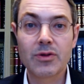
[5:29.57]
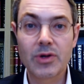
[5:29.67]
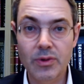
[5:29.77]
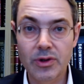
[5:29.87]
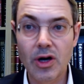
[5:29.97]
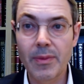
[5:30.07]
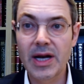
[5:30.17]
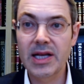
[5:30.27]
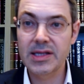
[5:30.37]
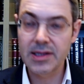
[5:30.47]
which will
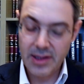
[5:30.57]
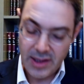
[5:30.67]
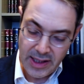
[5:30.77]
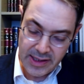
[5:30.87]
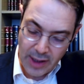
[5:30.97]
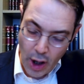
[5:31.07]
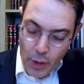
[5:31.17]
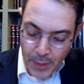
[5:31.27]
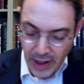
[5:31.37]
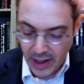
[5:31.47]
dominate at least the
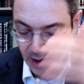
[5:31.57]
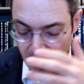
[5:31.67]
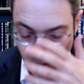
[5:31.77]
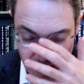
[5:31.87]
opening,